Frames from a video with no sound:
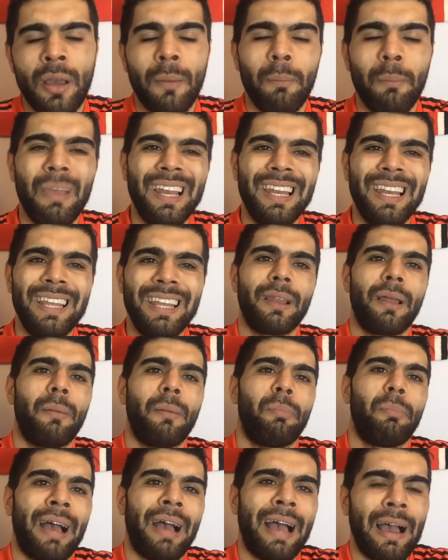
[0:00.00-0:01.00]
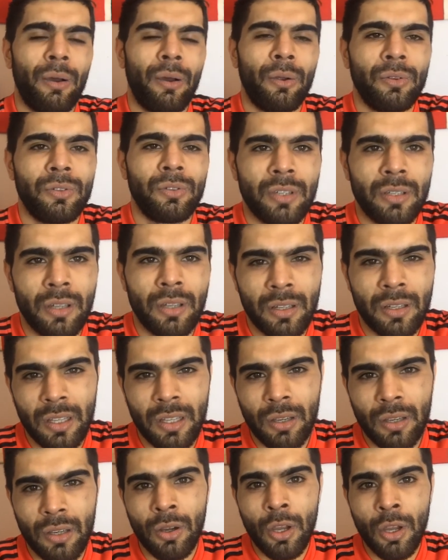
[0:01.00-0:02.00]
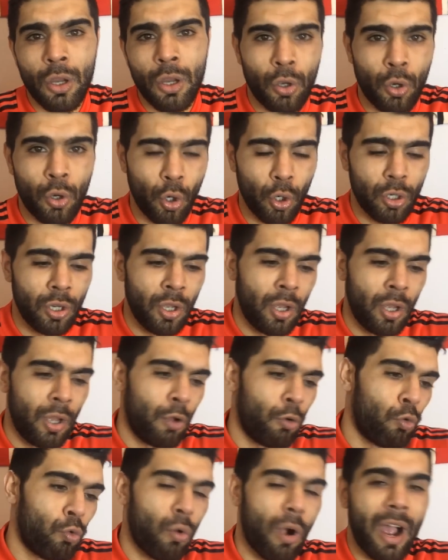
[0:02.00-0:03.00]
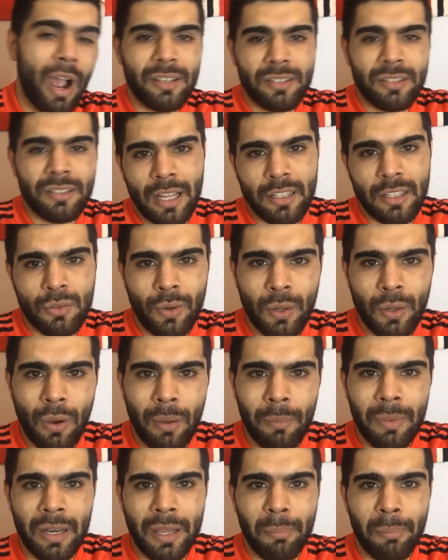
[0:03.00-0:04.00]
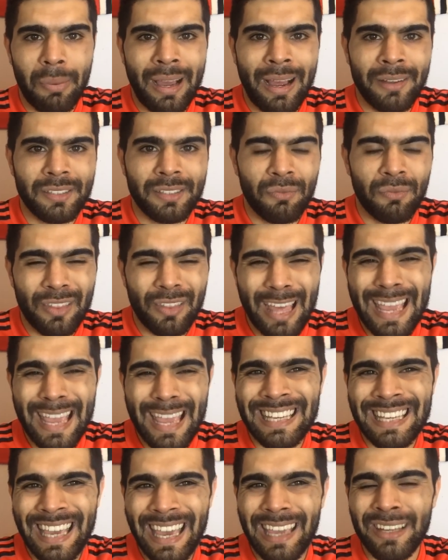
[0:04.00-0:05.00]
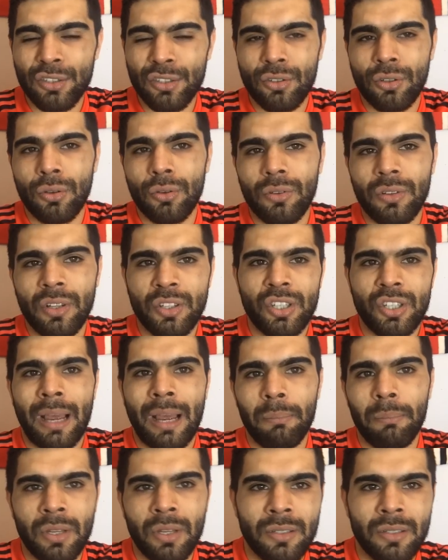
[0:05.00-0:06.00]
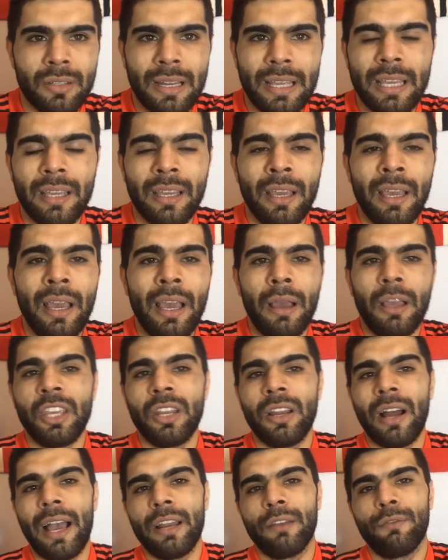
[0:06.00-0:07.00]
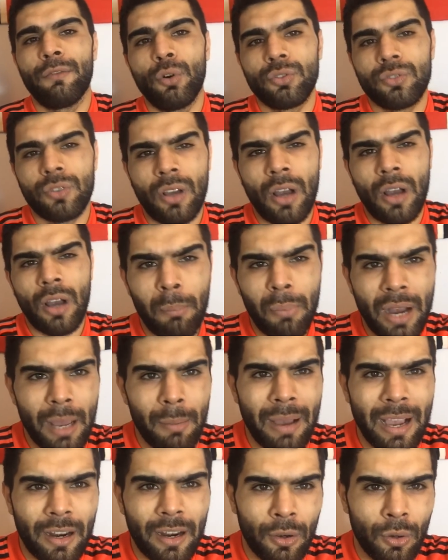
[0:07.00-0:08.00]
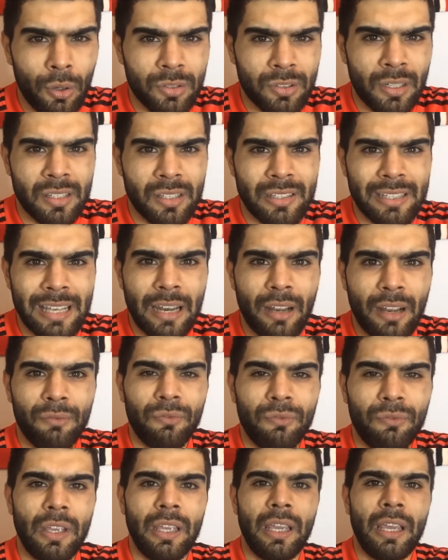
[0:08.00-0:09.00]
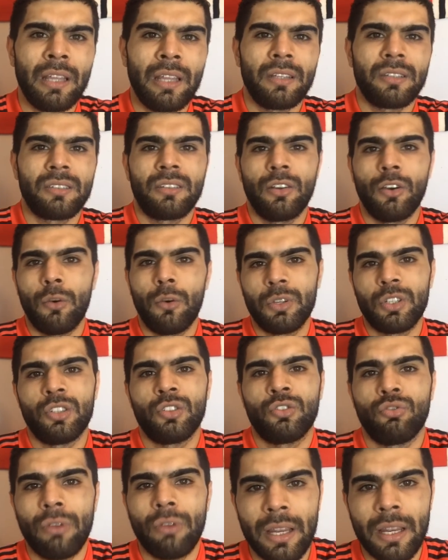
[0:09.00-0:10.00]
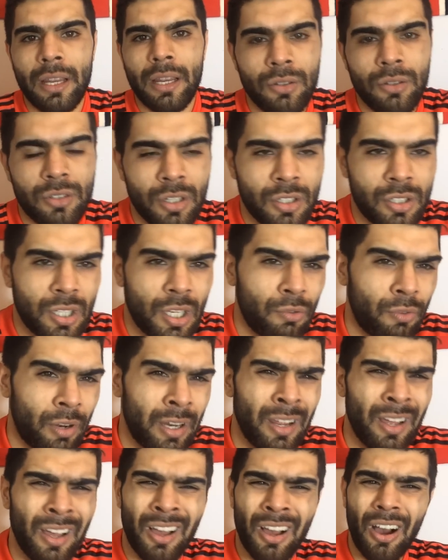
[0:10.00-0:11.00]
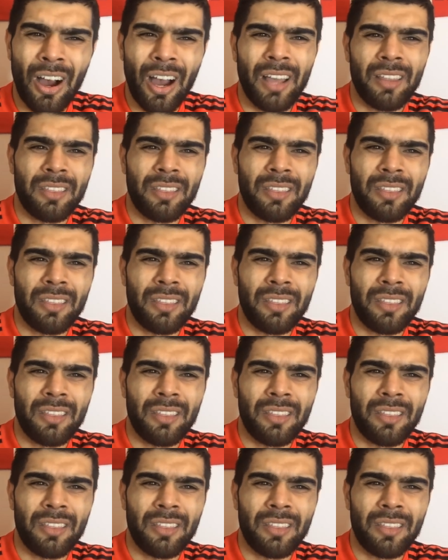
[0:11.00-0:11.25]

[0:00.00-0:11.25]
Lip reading: million pounds, and the deal could rise to that 21 million pounds if they get into the Champions League. United have also got a buyback clause and a sell-on fee in this deal, which is great news considering I